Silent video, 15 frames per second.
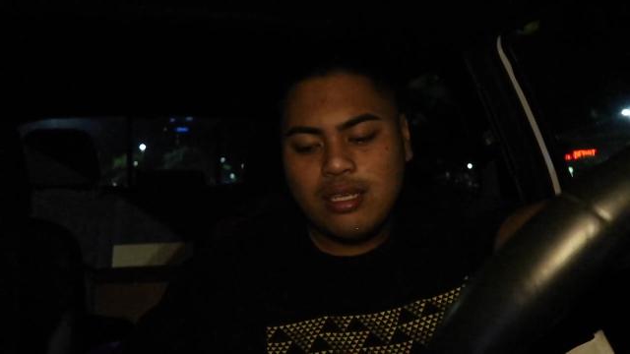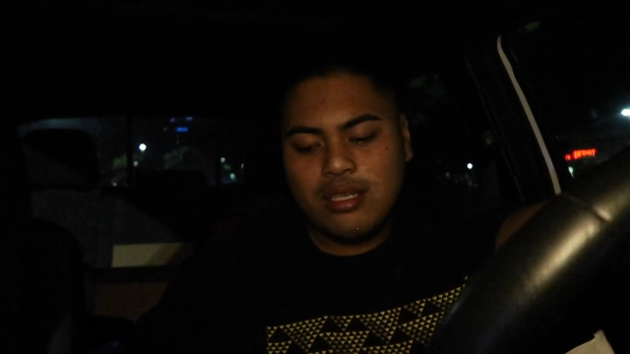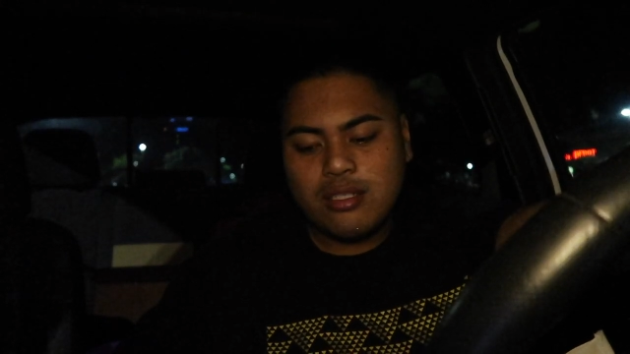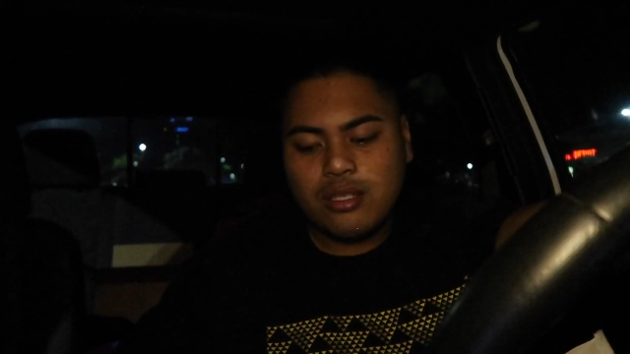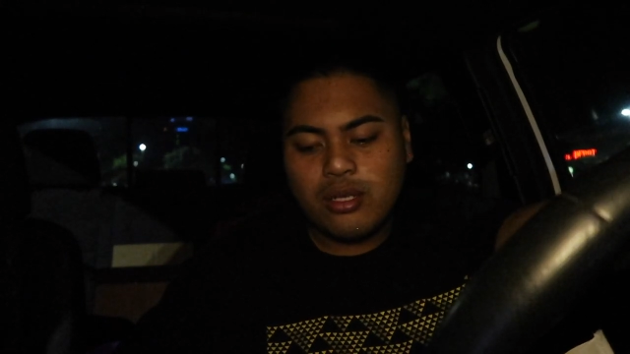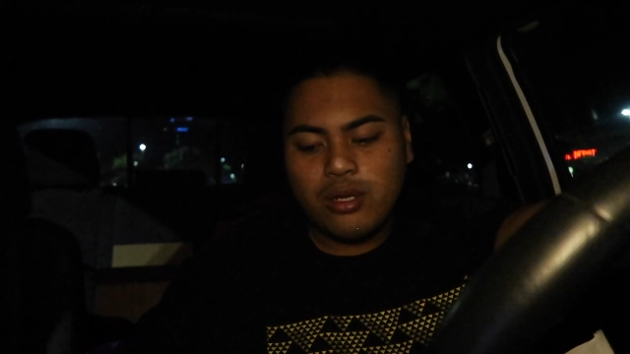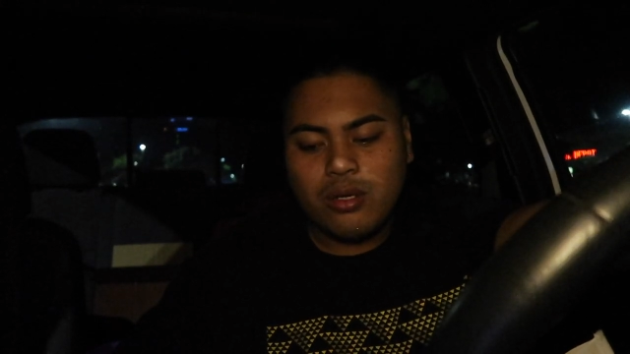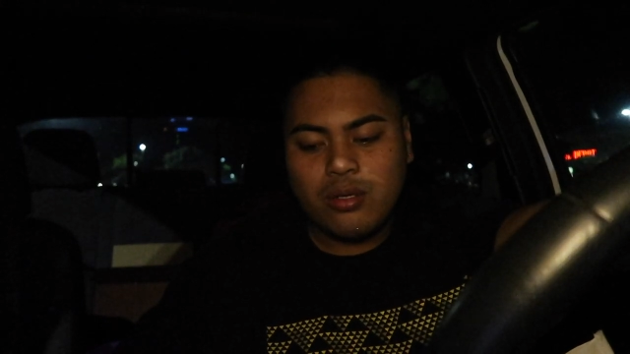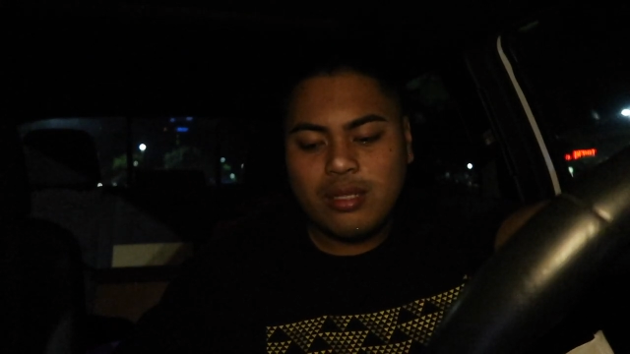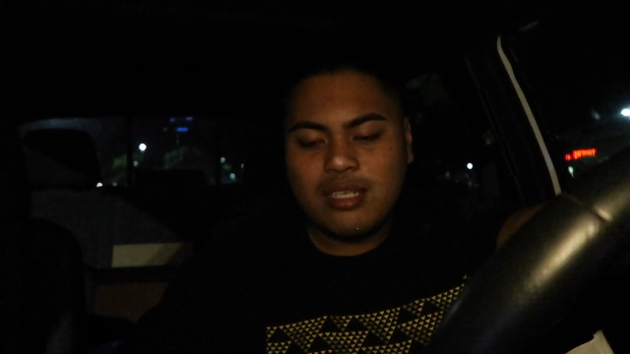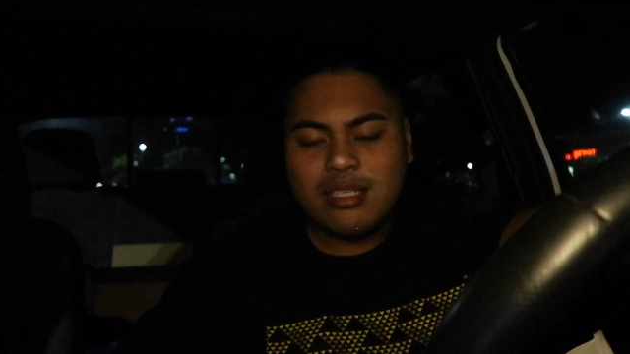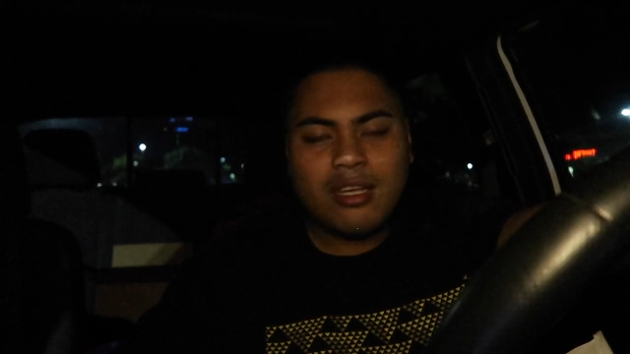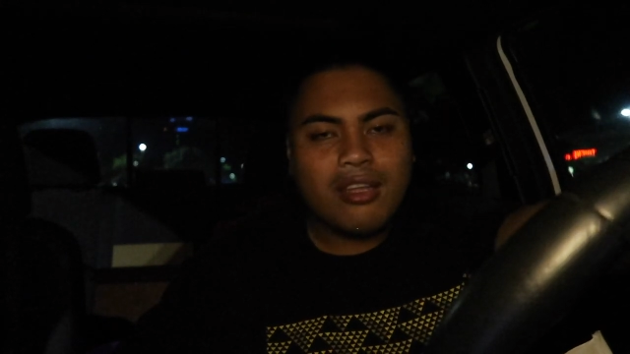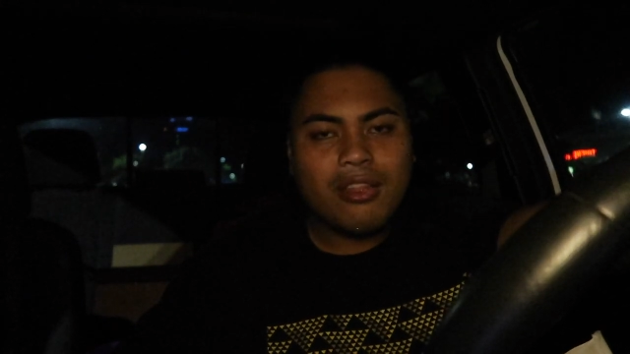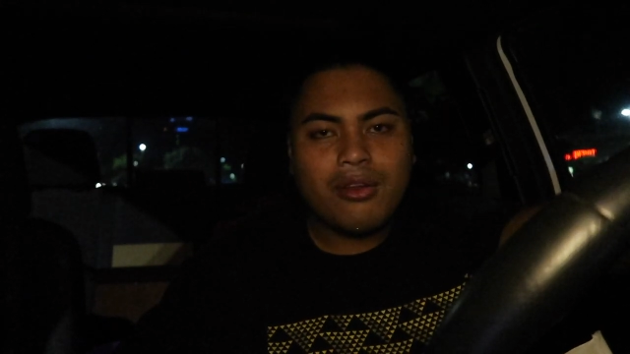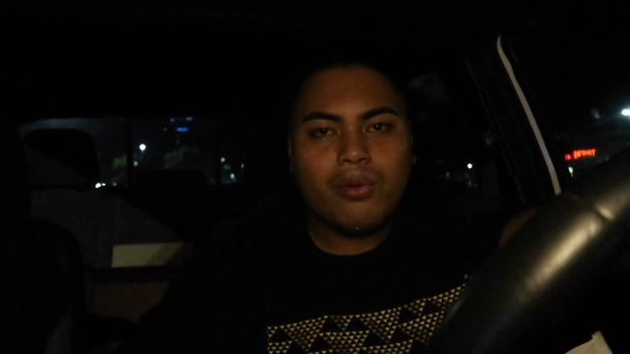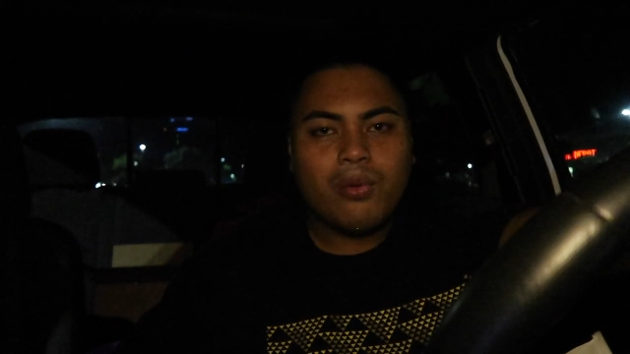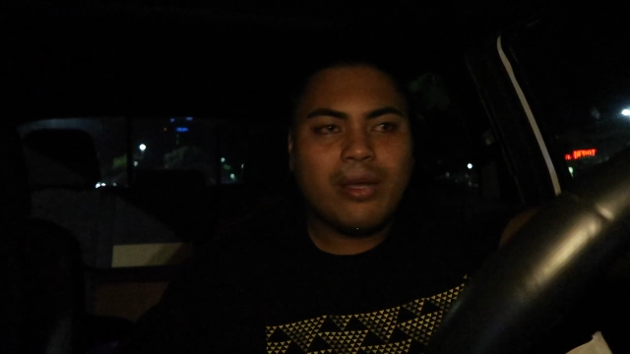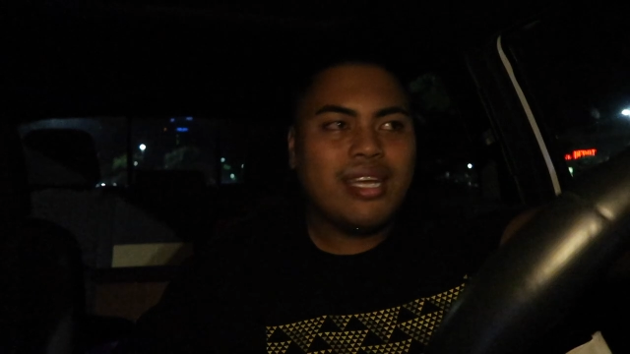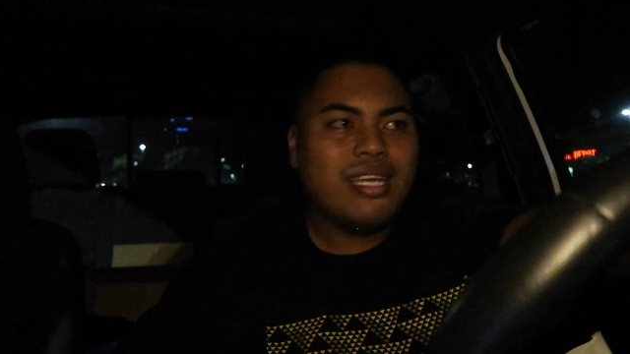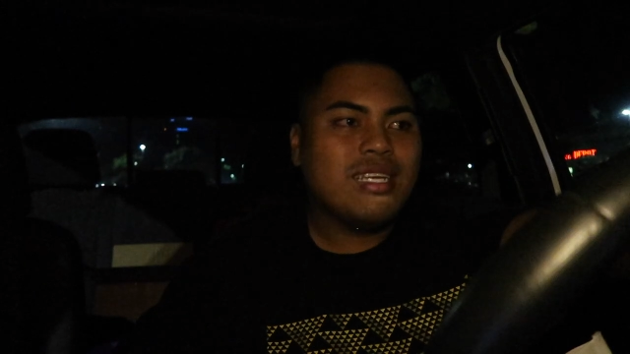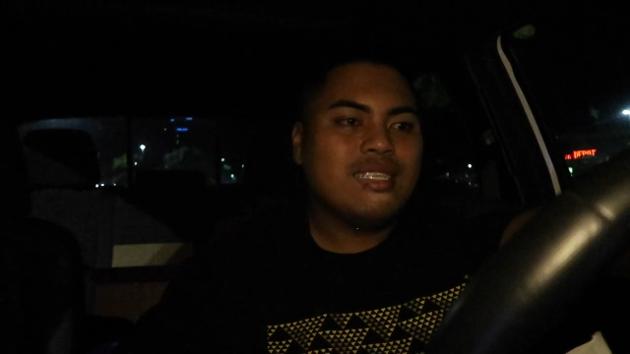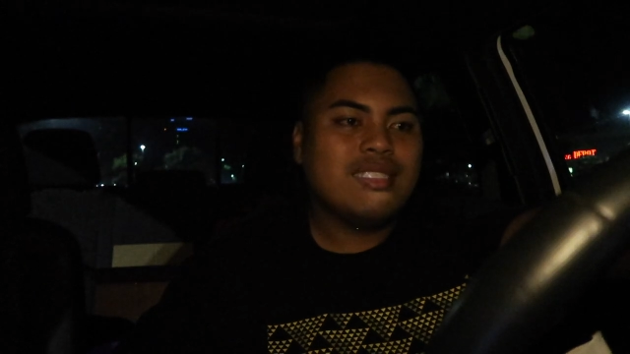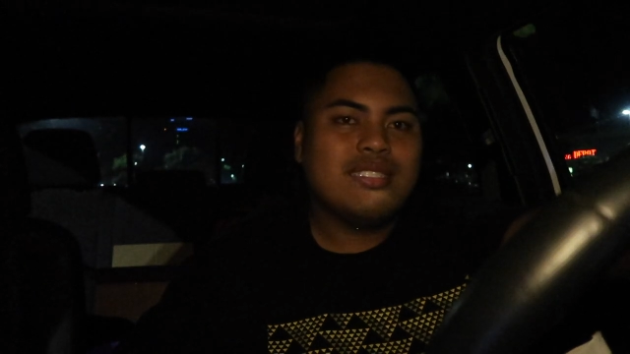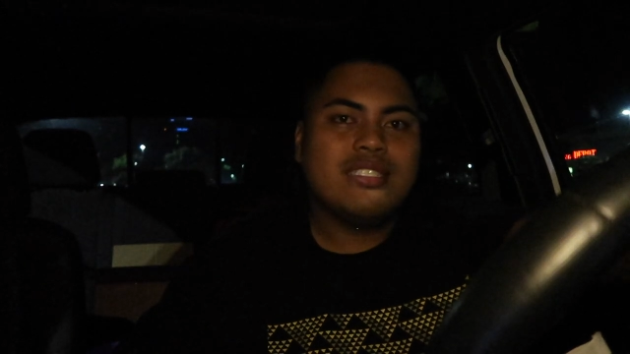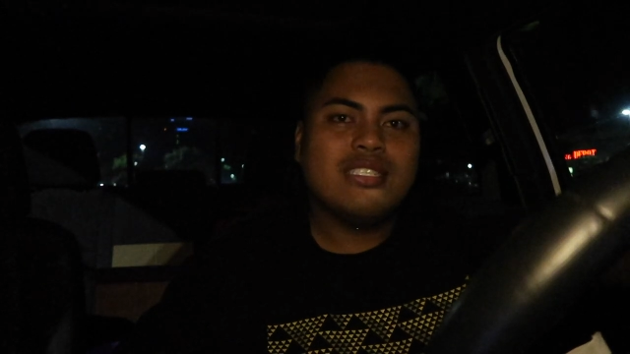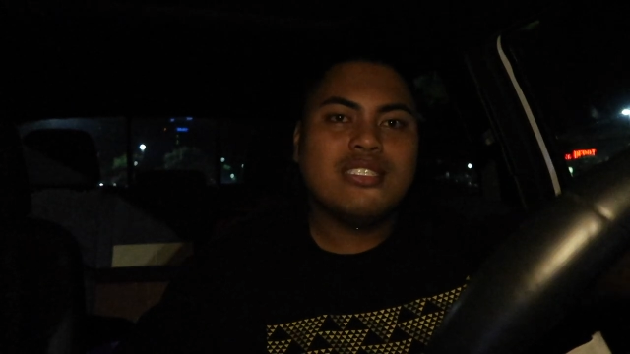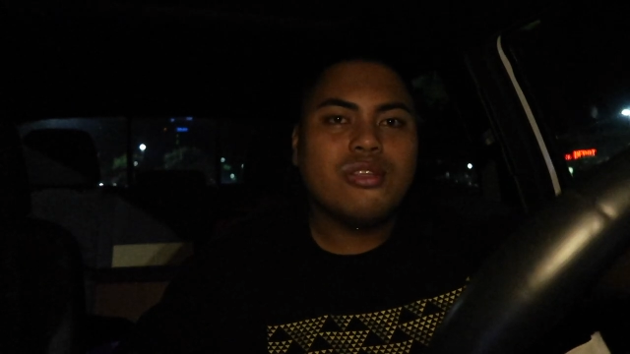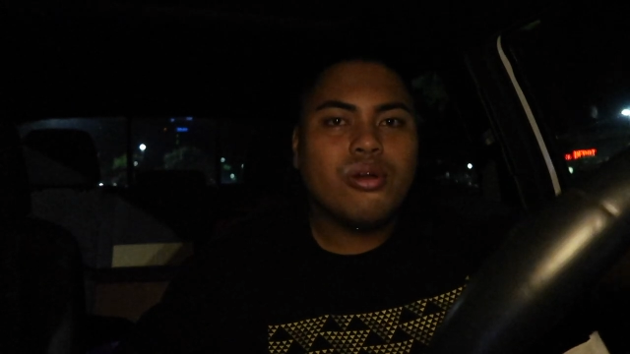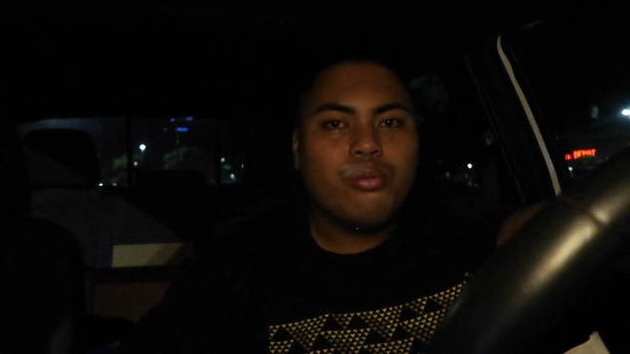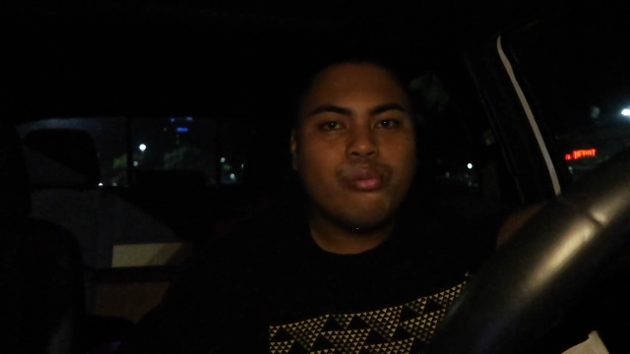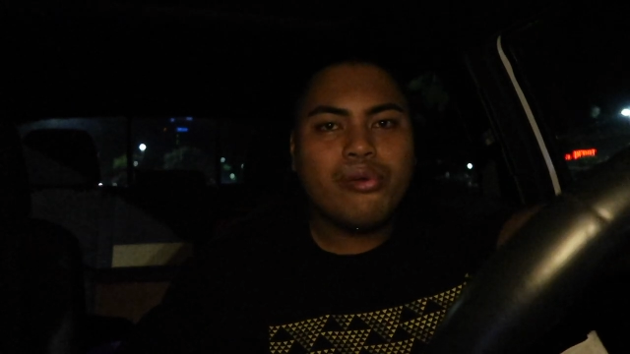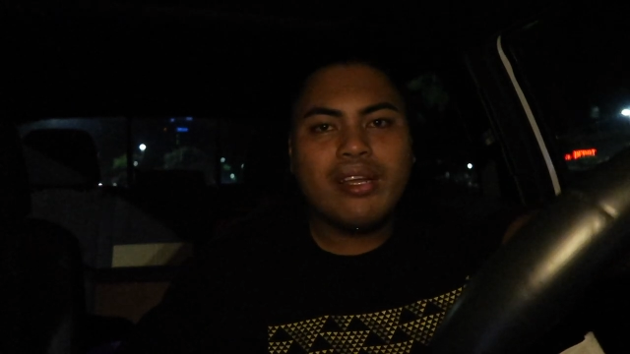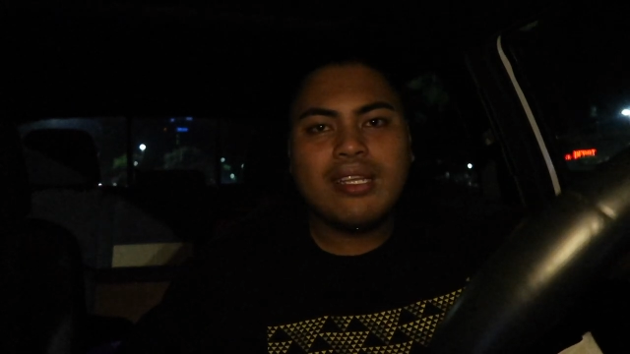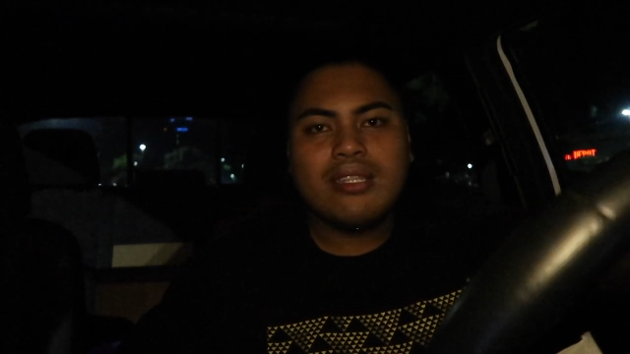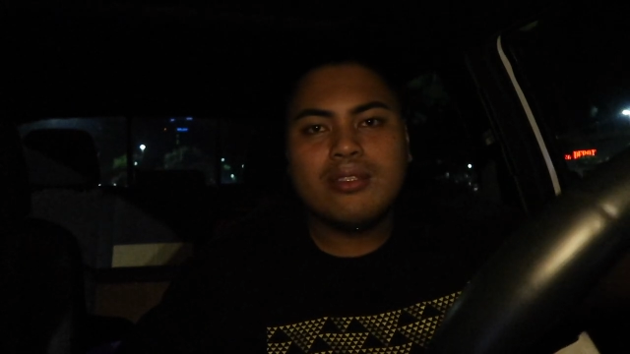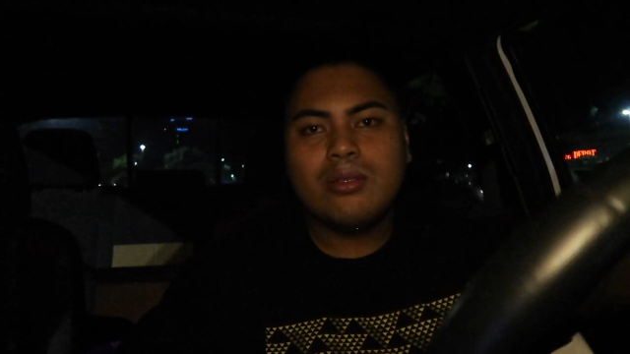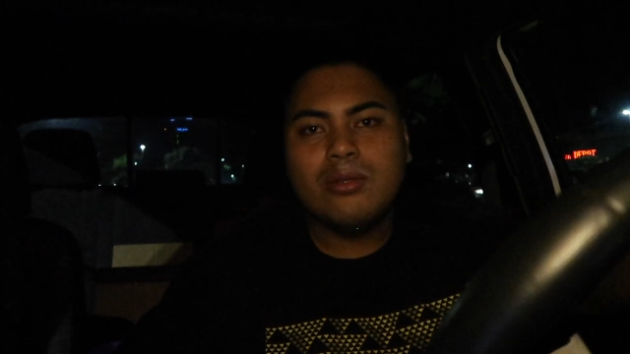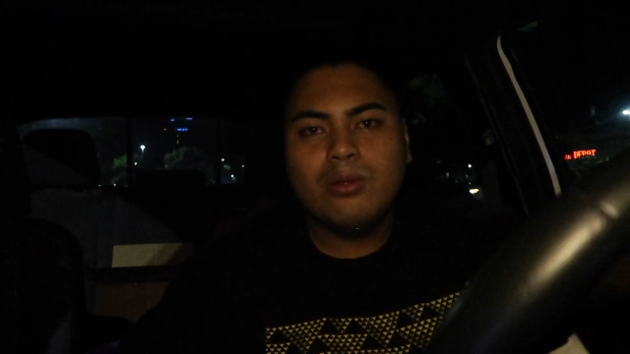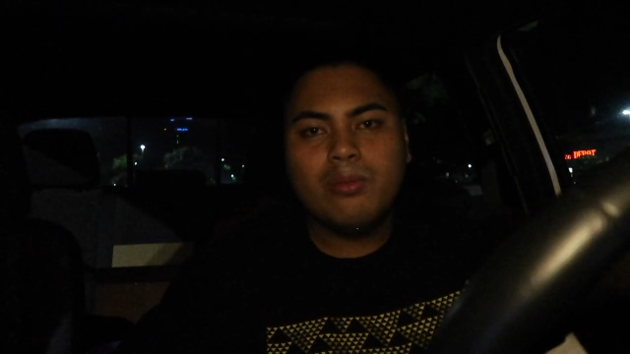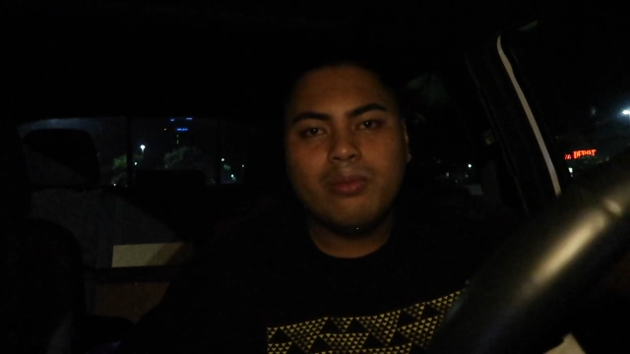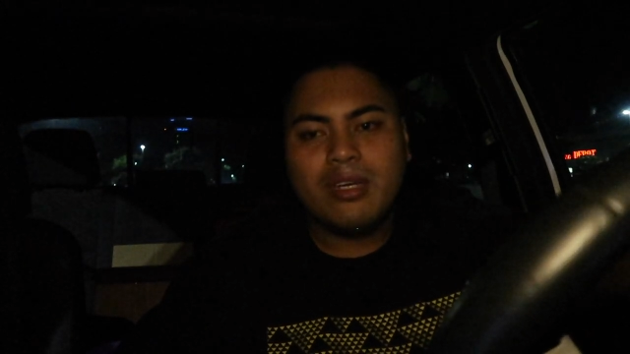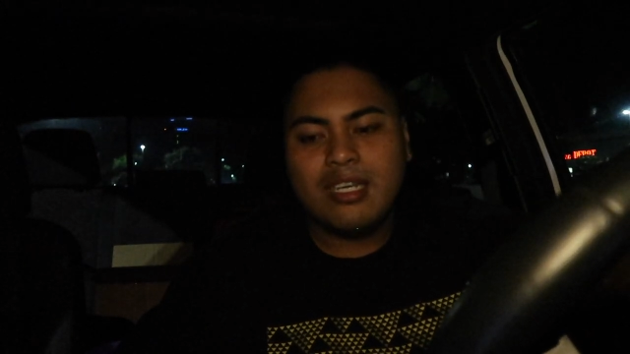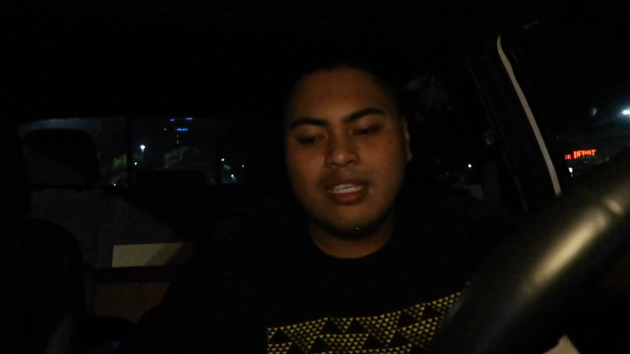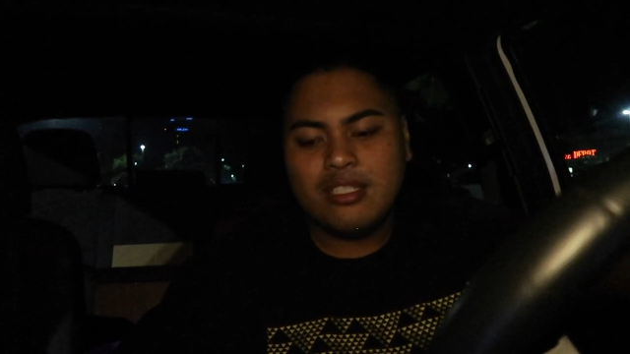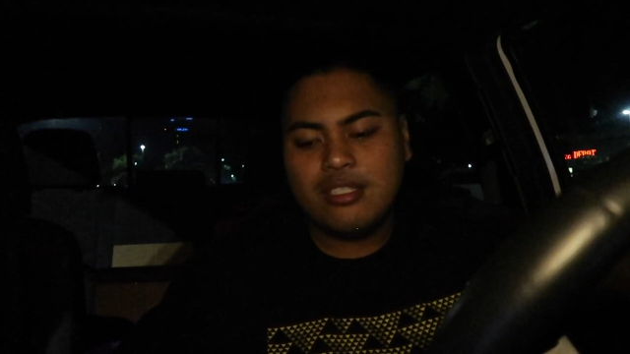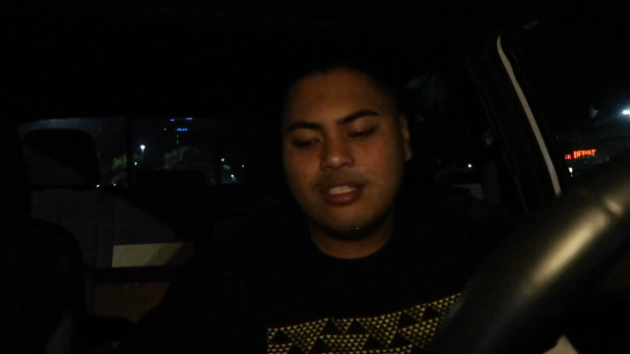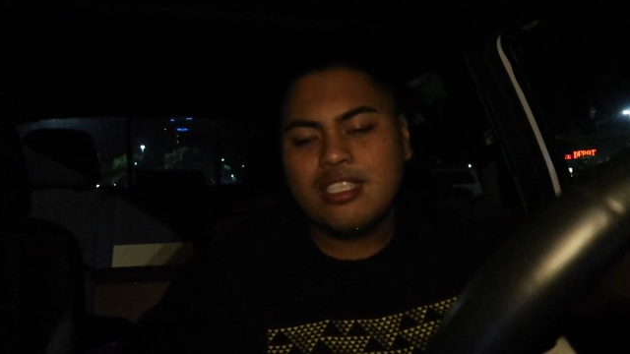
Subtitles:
So there's other ways. Just don't bring too much.